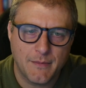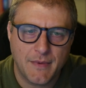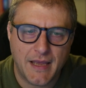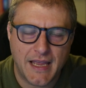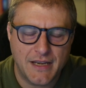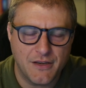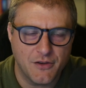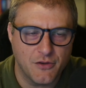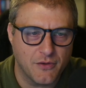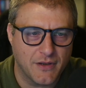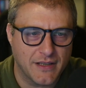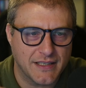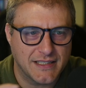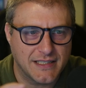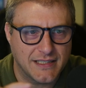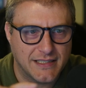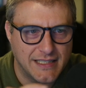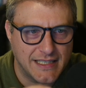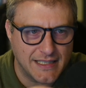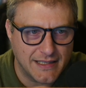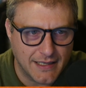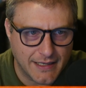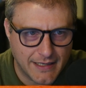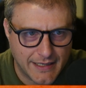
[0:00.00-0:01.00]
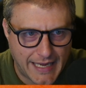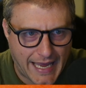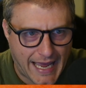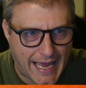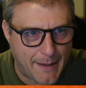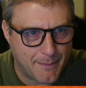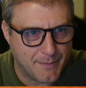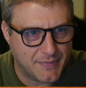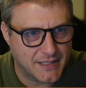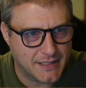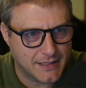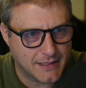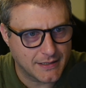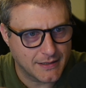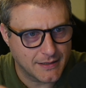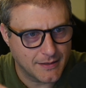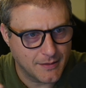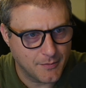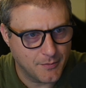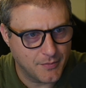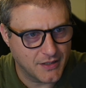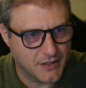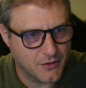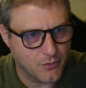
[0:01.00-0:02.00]
and you can see the gaps
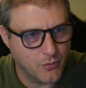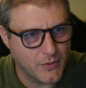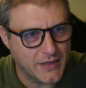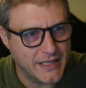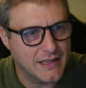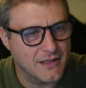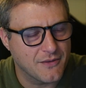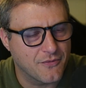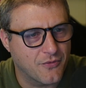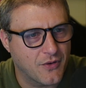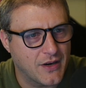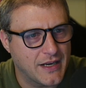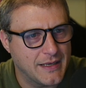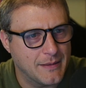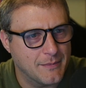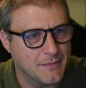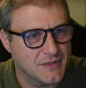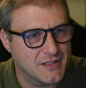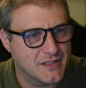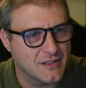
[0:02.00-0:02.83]
between the frames.